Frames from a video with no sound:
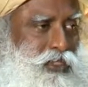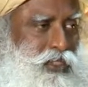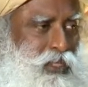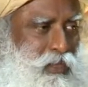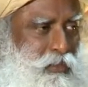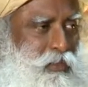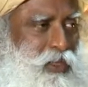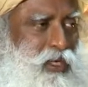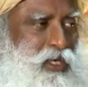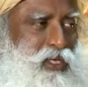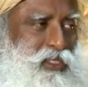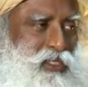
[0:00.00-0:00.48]

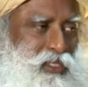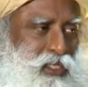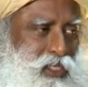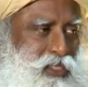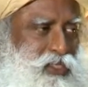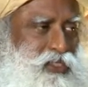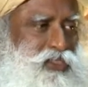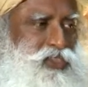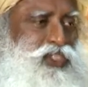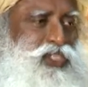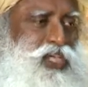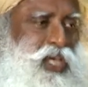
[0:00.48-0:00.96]
Somebody
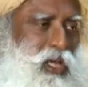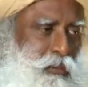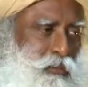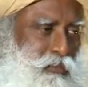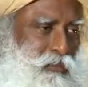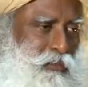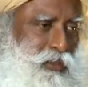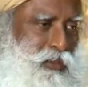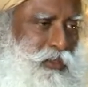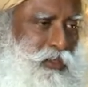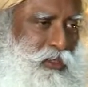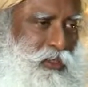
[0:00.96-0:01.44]
says
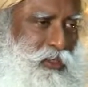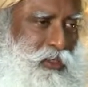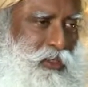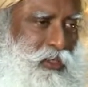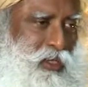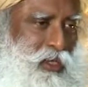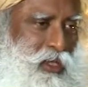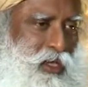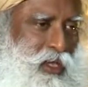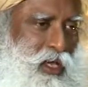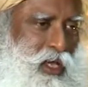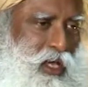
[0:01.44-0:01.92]
jump
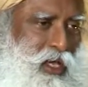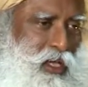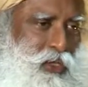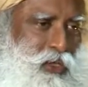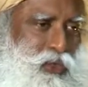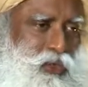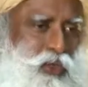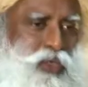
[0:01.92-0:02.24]
and